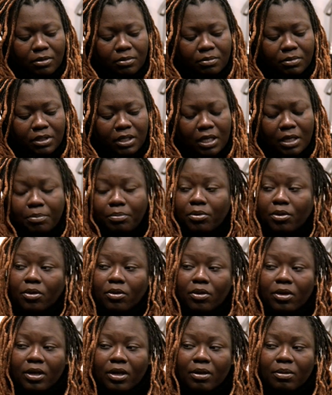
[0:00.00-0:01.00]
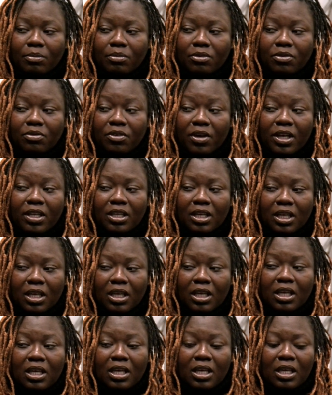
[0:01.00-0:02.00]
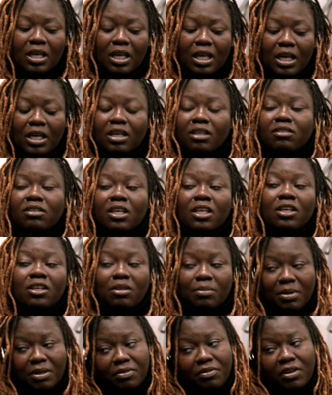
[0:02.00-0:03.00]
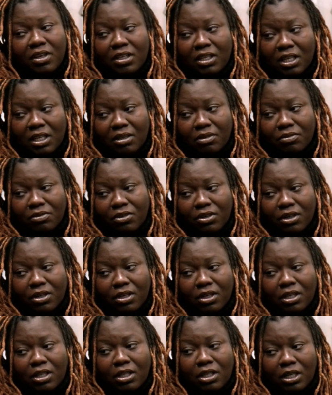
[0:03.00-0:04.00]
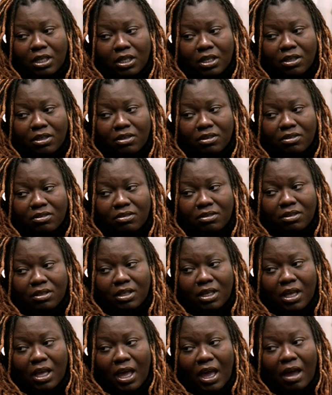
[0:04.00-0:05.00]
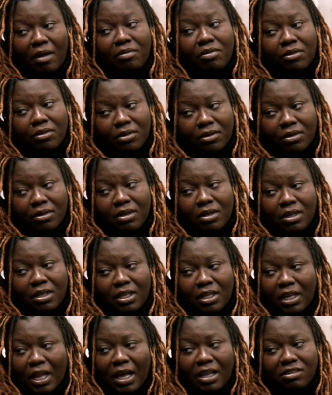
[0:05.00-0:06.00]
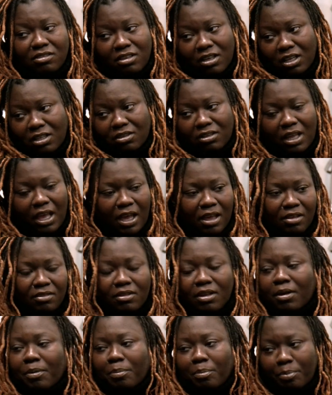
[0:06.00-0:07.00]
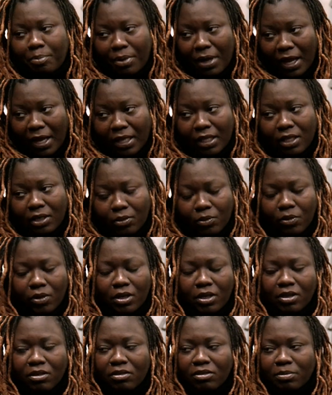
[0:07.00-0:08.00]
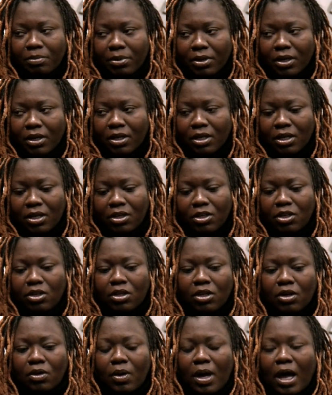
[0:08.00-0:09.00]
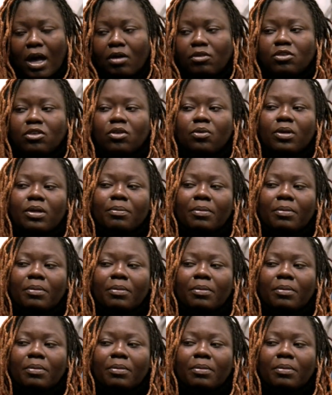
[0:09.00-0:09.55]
get programs funded and continue to be funded for years after, not just as pilot runs, but, you know, how do we